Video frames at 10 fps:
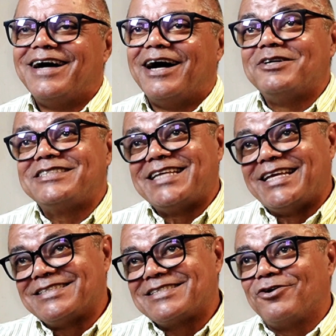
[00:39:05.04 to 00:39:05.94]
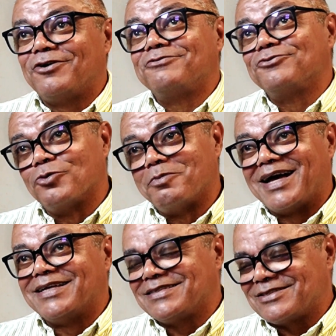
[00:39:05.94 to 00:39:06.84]
our sense of
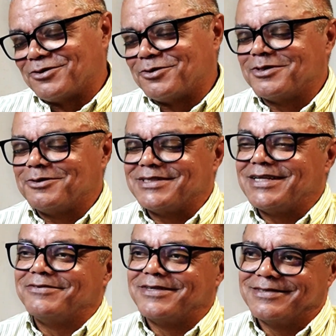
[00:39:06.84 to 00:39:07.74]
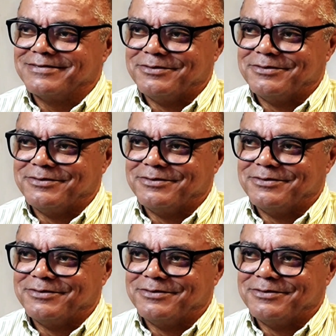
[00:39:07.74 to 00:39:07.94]
romance or whatever.